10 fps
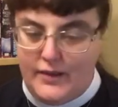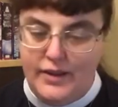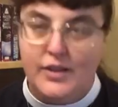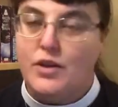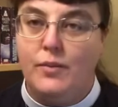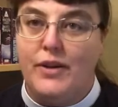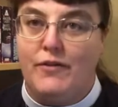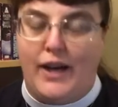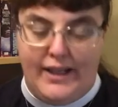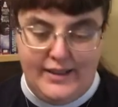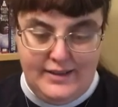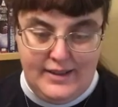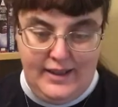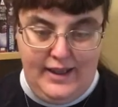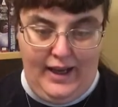"Don't be frightened.
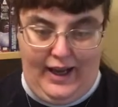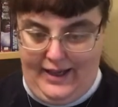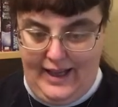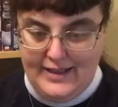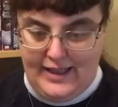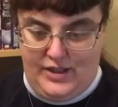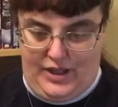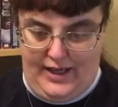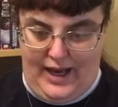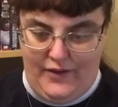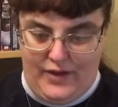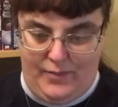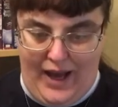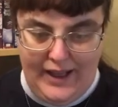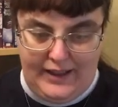I guess I shan't have it
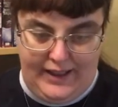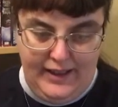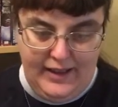badly.